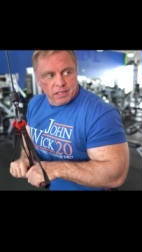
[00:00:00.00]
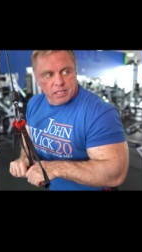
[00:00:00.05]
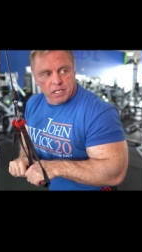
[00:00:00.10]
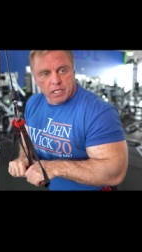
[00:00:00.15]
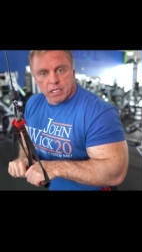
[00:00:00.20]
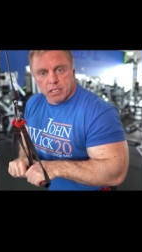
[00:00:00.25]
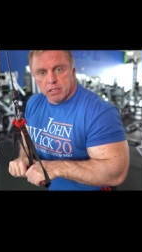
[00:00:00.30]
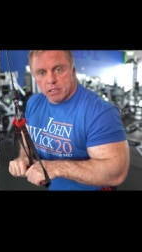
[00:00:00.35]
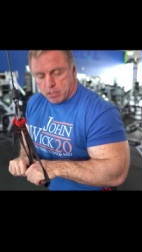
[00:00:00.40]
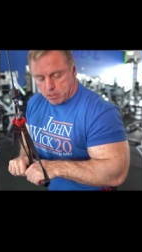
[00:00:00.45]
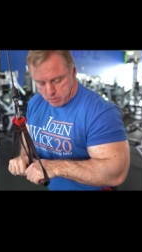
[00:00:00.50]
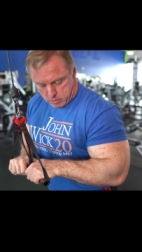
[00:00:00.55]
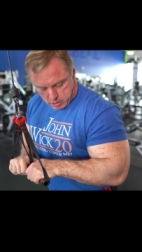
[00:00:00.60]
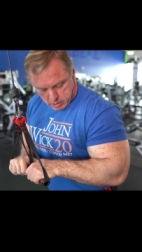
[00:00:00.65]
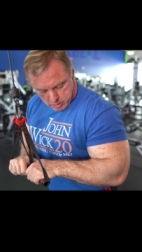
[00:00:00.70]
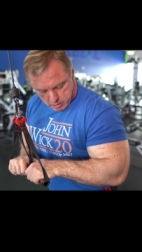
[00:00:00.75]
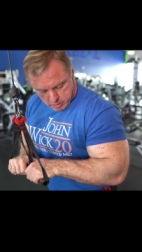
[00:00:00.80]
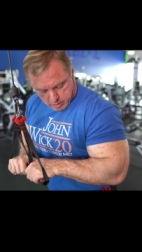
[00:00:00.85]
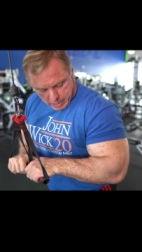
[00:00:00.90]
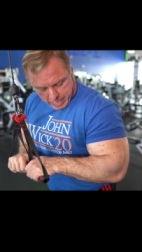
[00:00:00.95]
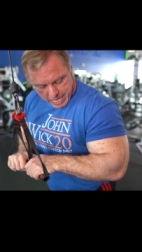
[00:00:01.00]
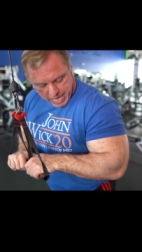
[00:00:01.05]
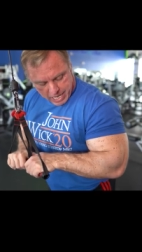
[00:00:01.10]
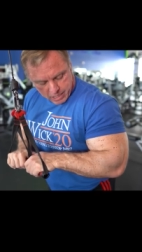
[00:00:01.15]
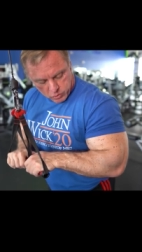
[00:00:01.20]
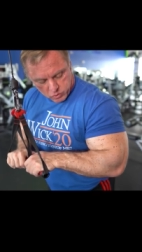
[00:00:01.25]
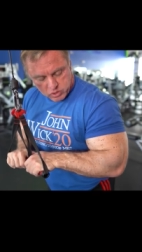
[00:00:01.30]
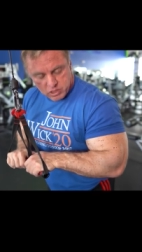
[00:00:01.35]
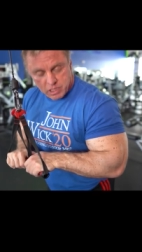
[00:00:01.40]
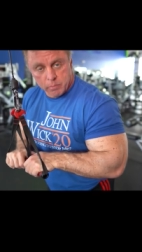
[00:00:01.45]
the
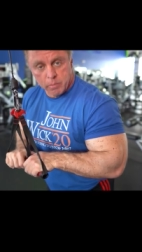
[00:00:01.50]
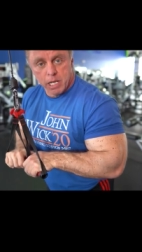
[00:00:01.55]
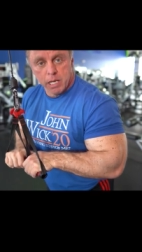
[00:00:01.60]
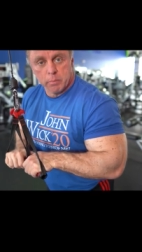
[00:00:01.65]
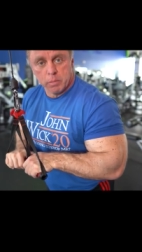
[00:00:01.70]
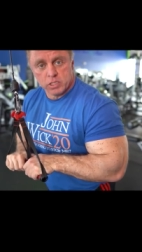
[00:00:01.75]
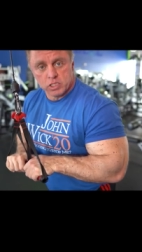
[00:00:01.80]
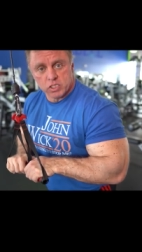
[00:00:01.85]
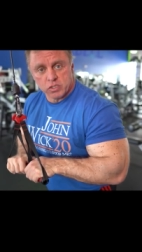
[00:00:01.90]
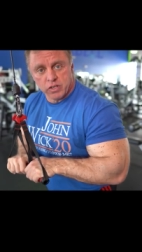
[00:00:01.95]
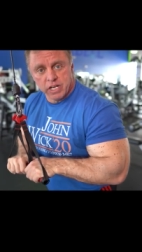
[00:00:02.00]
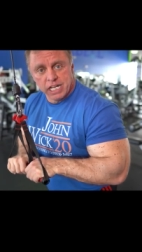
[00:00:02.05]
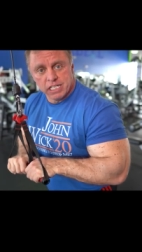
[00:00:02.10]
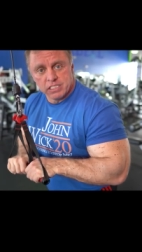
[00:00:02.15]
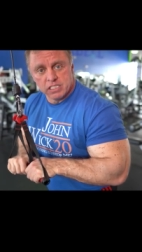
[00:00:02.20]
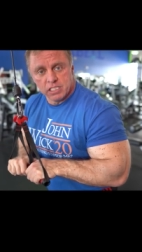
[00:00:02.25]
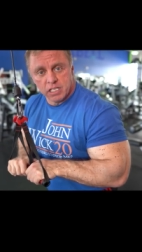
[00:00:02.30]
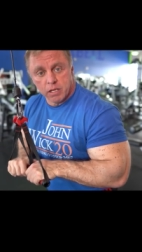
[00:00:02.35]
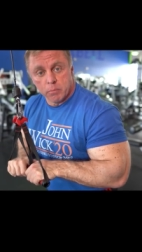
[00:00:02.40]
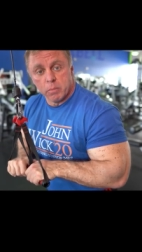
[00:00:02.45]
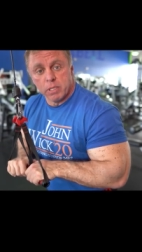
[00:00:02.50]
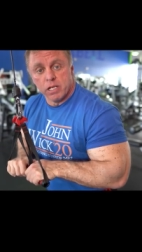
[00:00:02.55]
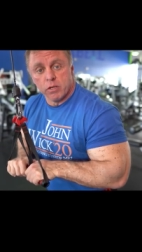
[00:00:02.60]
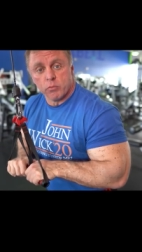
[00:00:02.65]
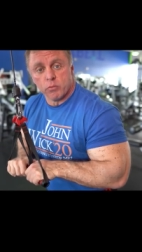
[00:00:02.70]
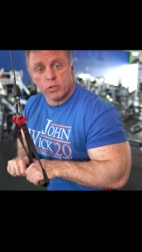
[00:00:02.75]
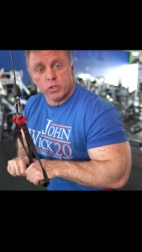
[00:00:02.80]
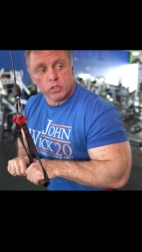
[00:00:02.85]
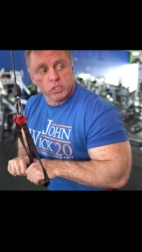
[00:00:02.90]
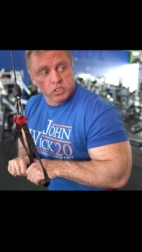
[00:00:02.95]
handles come up and stretch. I'm in a
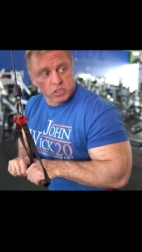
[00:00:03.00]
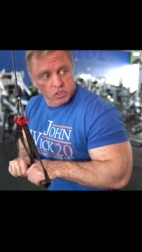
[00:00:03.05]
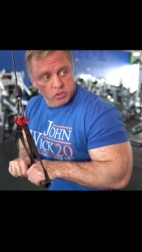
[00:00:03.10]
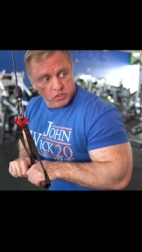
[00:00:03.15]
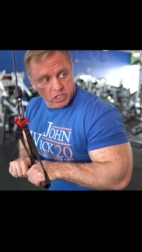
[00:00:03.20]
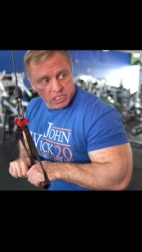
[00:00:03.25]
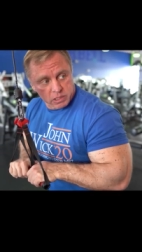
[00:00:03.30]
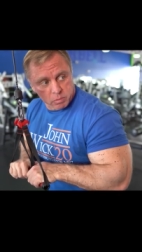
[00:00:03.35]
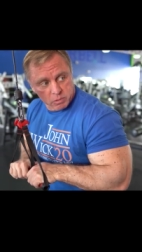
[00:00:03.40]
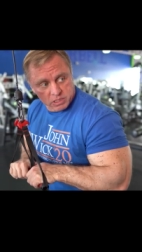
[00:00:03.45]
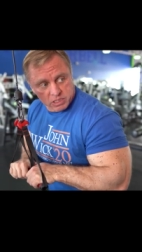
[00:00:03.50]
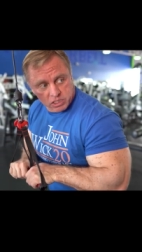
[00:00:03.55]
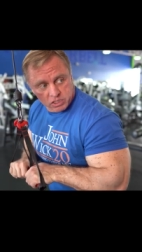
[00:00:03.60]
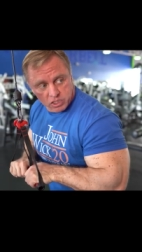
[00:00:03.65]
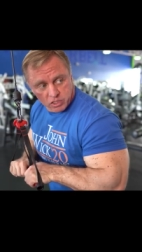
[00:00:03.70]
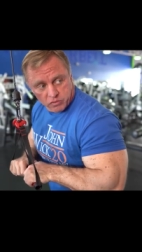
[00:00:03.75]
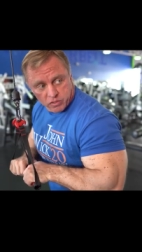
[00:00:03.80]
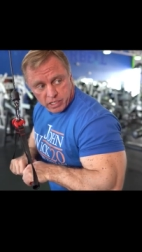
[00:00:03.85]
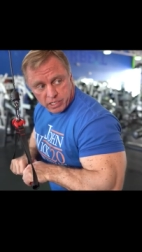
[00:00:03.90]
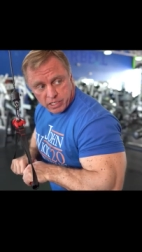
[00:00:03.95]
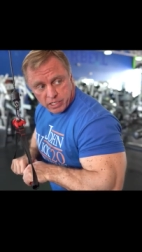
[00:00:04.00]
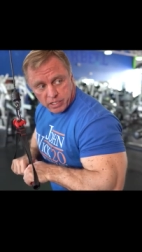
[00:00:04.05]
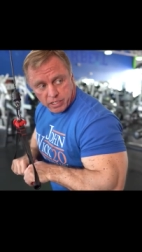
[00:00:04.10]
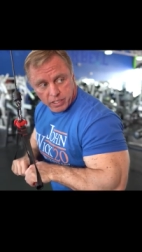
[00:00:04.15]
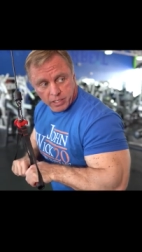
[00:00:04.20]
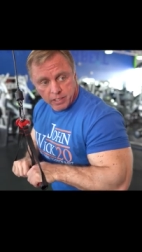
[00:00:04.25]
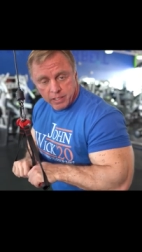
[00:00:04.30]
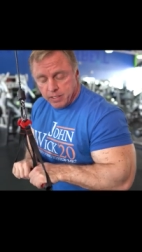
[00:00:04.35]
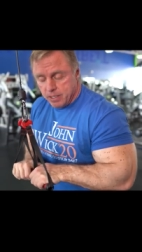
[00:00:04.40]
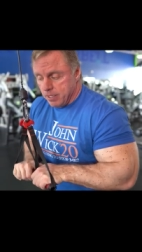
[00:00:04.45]
real good stretch position right here.
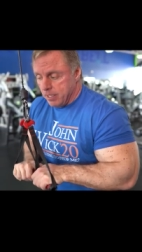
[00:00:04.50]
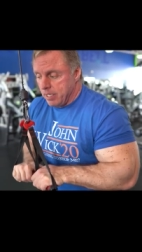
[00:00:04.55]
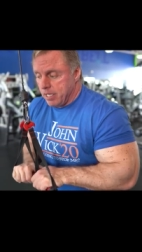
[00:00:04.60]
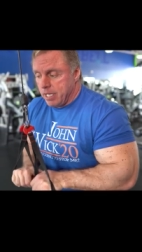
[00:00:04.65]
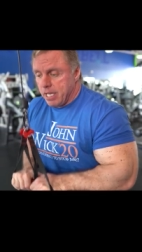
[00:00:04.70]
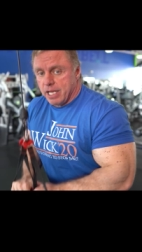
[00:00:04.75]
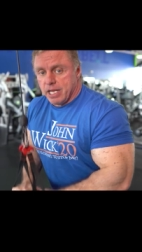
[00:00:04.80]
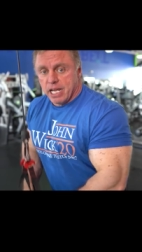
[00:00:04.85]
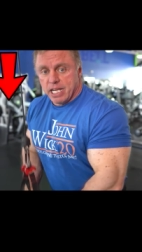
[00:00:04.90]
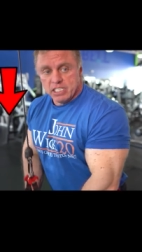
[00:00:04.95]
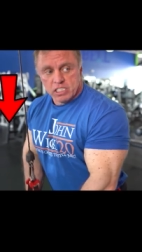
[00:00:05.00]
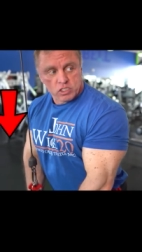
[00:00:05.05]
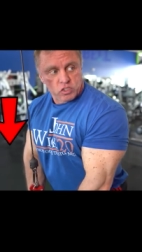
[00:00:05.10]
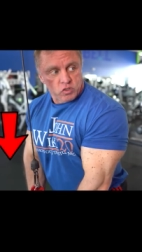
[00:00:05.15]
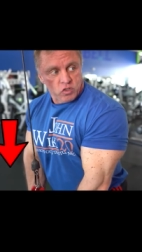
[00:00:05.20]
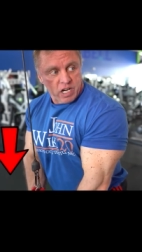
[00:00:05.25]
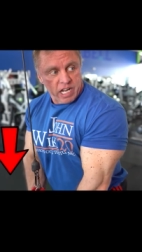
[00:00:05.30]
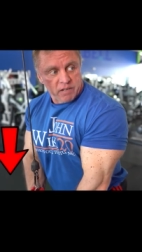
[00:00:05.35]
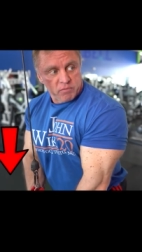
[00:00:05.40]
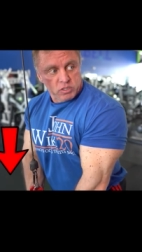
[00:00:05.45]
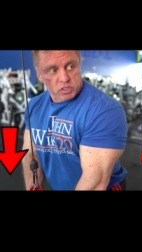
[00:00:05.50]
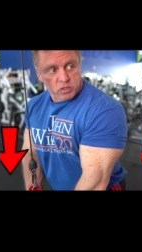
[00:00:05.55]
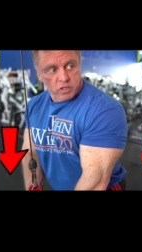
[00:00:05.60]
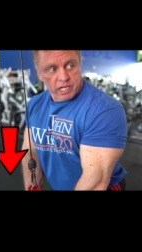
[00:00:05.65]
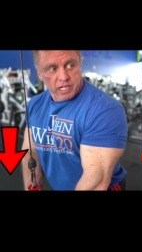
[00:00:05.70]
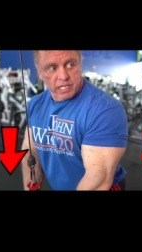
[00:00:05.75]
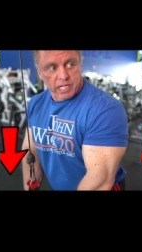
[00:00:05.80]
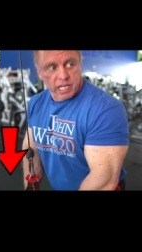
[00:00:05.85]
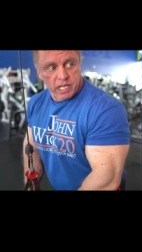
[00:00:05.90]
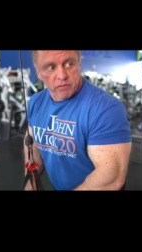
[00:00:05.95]
And I just drive straight
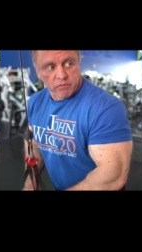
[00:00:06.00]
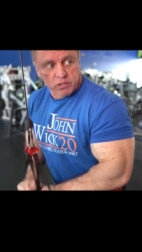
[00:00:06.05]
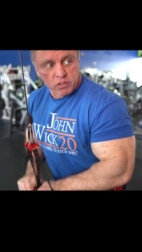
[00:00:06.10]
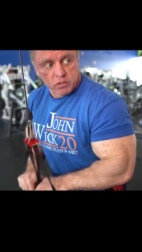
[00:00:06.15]
down for